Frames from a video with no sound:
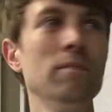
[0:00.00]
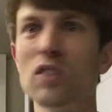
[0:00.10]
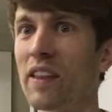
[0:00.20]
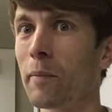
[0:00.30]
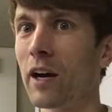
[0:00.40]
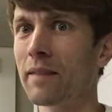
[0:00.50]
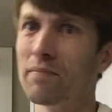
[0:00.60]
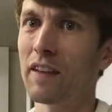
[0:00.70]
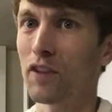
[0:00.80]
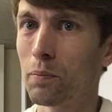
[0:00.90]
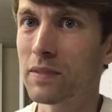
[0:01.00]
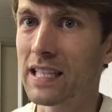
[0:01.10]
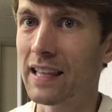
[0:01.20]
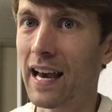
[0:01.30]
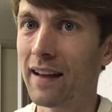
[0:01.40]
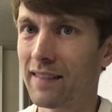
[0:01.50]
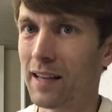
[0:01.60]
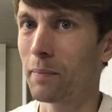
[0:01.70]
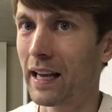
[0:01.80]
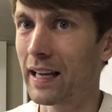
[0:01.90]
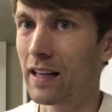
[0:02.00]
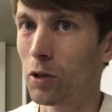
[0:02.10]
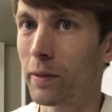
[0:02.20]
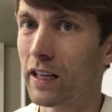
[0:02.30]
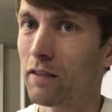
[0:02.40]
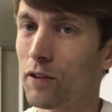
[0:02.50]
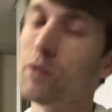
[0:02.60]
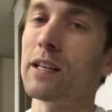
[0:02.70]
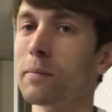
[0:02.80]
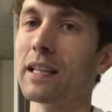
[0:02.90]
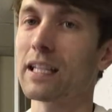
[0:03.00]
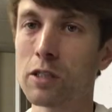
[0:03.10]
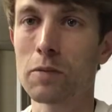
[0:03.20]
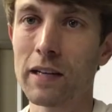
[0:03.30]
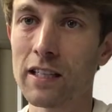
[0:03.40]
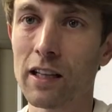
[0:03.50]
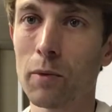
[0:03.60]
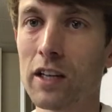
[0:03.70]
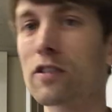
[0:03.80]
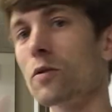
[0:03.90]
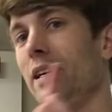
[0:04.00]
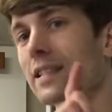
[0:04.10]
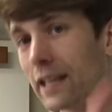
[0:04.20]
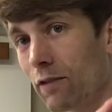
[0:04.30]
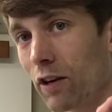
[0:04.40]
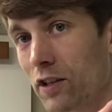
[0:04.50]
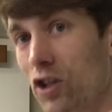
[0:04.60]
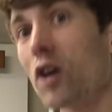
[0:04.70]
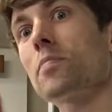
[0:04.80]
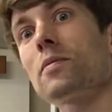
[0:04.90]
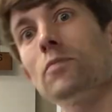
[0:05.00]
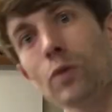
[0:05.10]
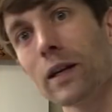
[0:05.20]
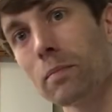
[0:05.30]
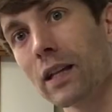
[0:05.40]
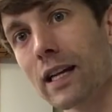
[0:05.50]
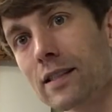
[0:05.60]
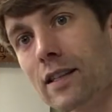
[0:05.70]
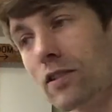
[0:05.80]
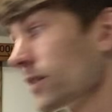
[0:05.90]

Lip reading: So that might, if you see that, that might get a little bit confusing, but that's just basically what he's doing. He's getting rid of the sharps so he can put the accidental